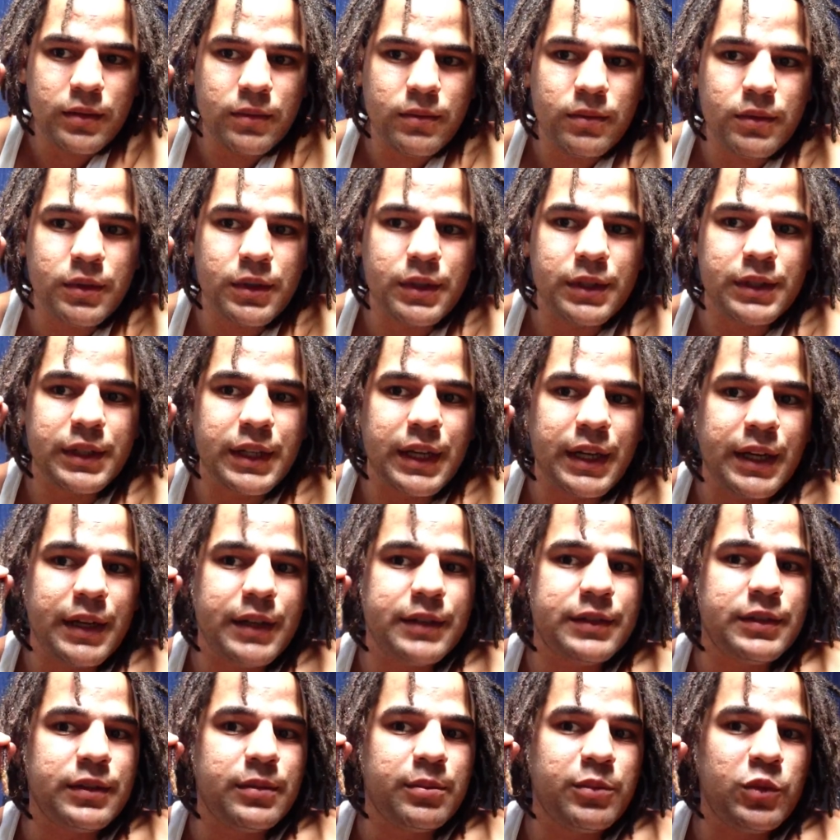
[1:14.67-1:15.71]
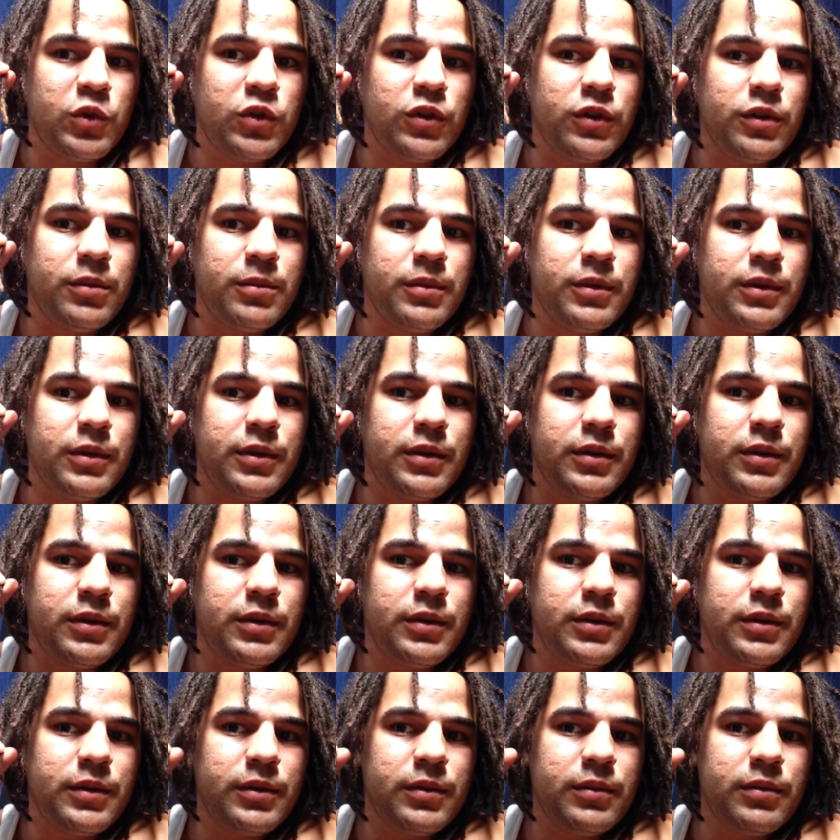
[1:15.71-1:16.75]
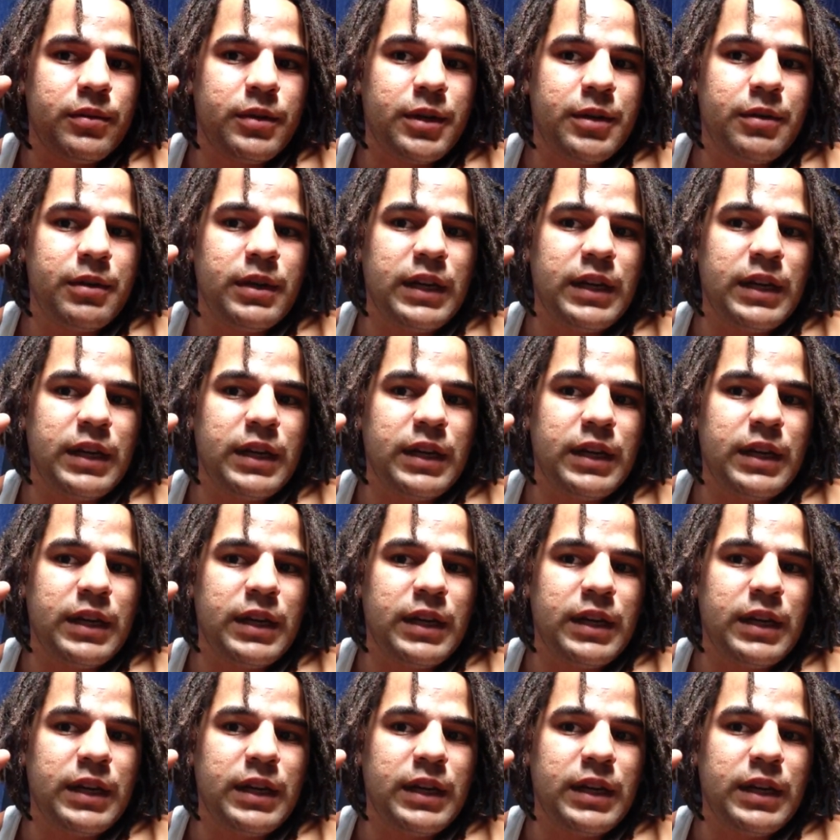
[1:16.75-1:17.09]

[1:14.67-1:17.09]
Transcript: I'm gonna dye some more, but